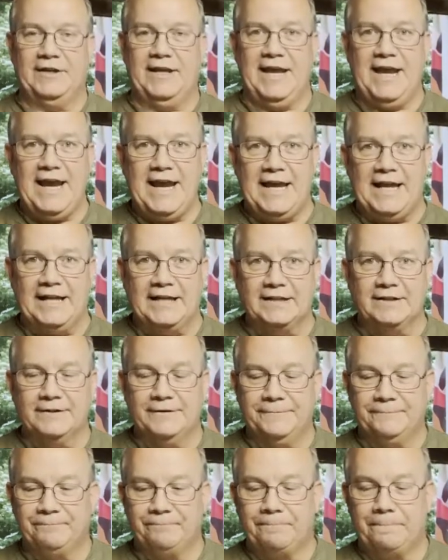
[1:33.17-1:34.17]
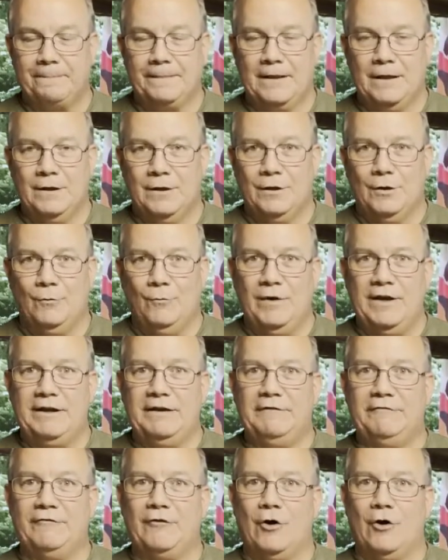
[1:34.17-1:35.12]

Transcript: And we've